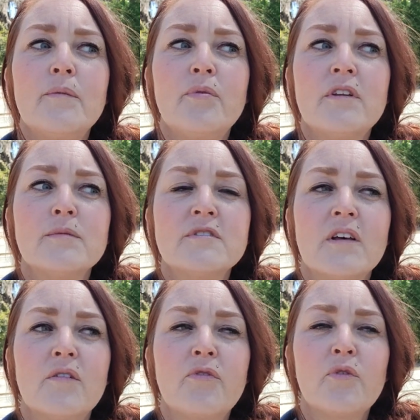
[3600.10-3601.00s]
put
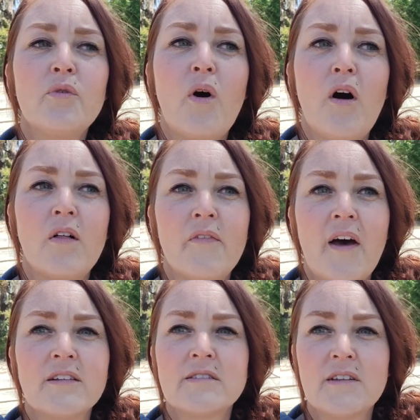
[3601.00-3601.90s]
himself through all of
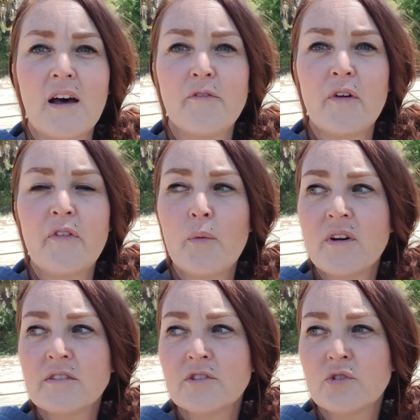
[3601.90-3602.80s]
that stuff if he
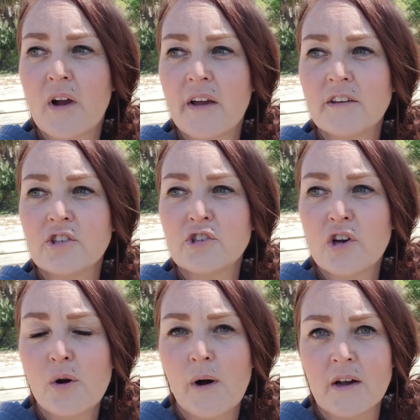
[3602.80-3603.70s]
wasn't trying to
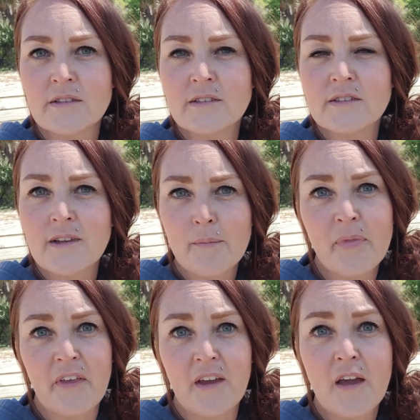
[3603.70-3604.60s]
show us
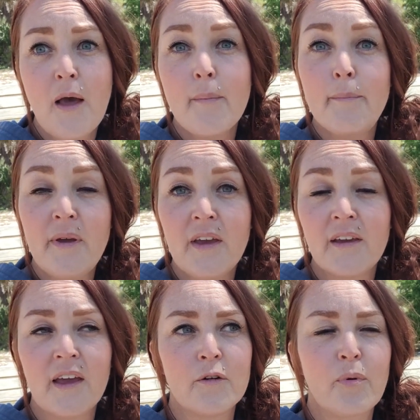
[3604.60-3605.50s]
something
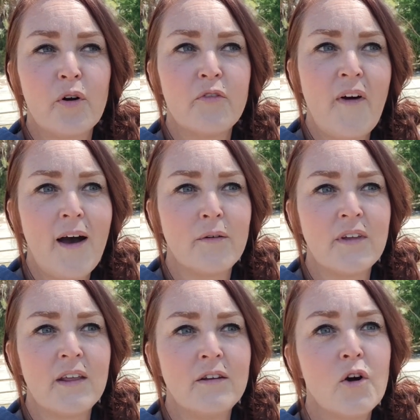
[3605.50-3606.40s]
big and profound?
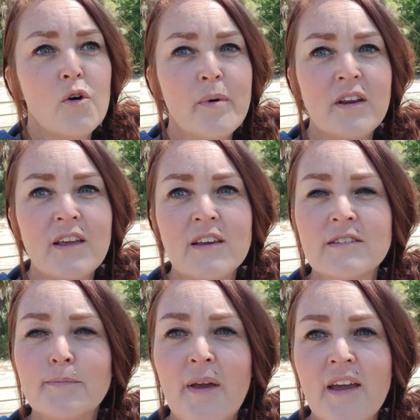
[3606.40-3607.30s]
And nobody
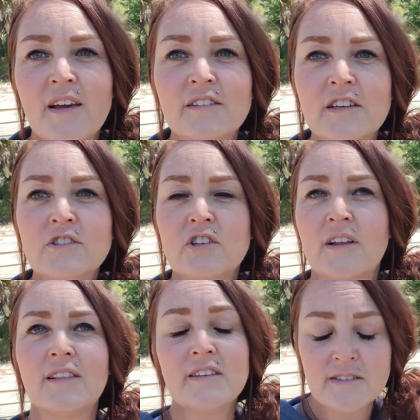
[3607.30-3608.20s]
is paying attention
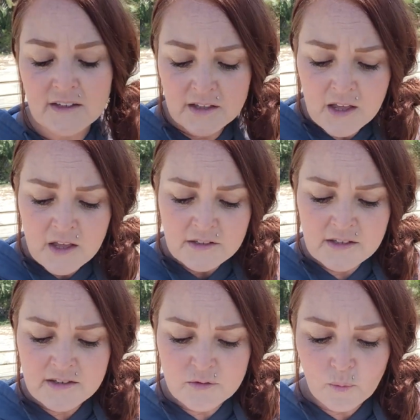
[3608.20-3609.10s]
and listening
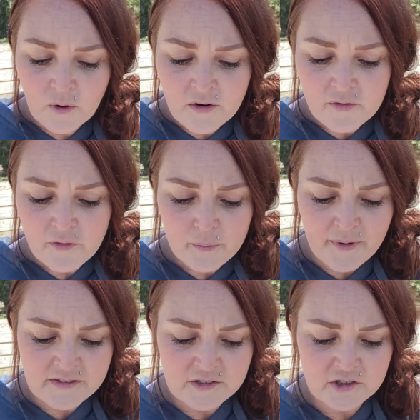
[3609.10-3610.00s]
to this wonderful
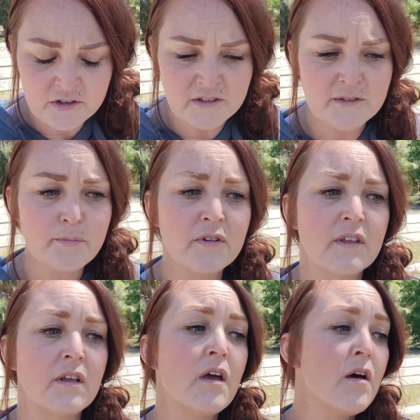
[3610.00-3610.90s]
message here in this book
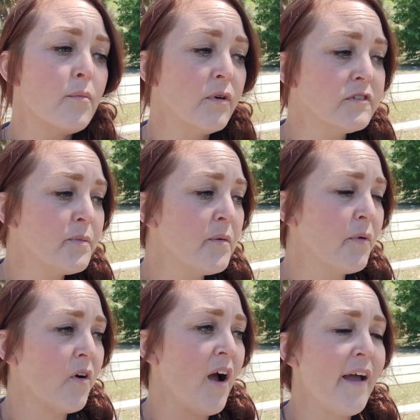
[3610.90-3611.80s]
that most
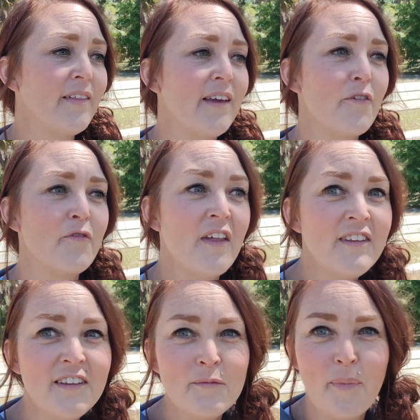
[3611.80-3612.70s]
people are highly
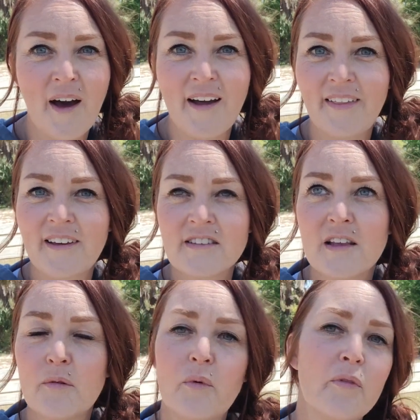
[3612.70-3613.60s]
offended by, like I
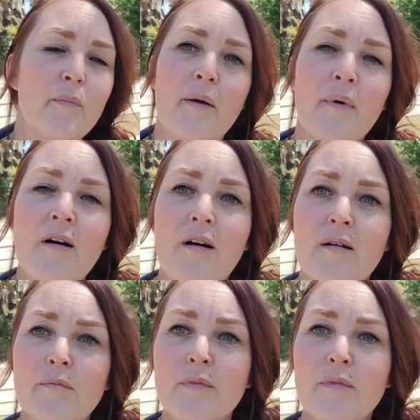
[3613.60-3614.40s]
said with my mom.